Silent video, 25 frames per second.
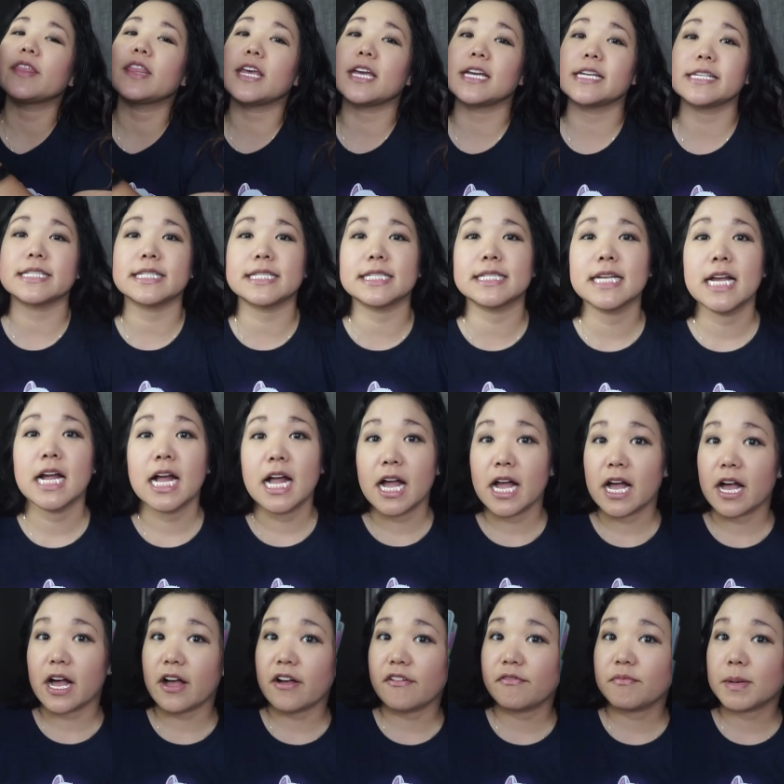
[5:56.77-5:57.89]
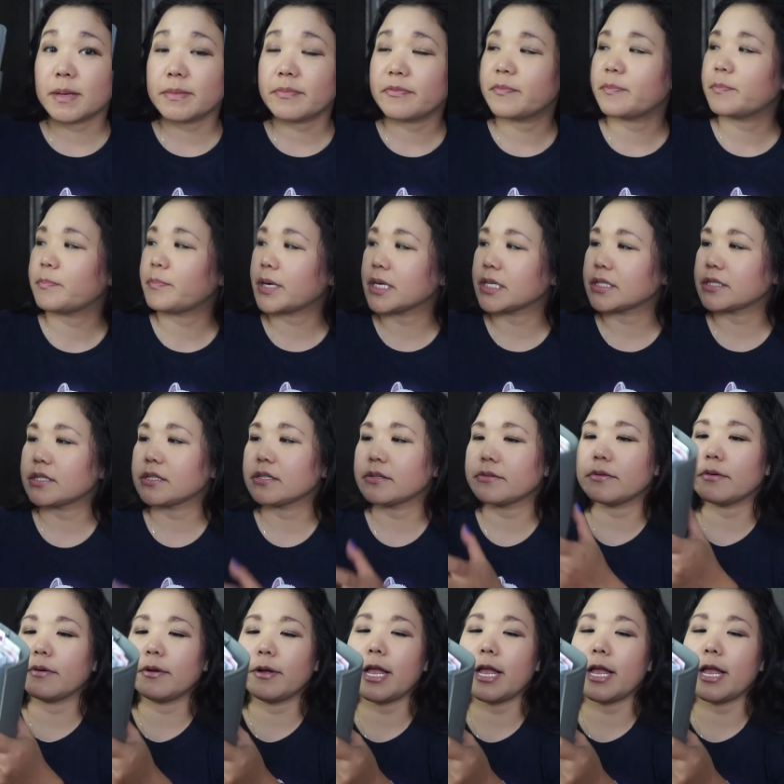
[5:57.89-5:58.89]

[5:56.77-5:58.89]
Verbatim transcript: this, of my personal